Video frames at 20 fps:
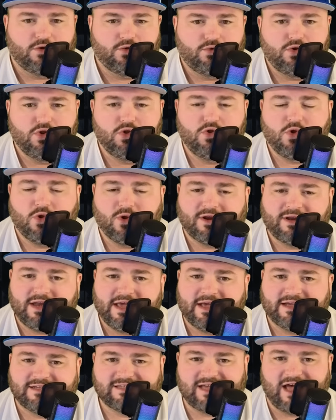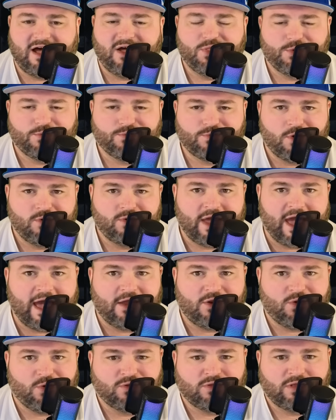New York Knicks on the road
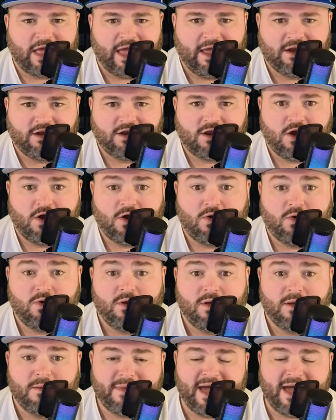at Orlando.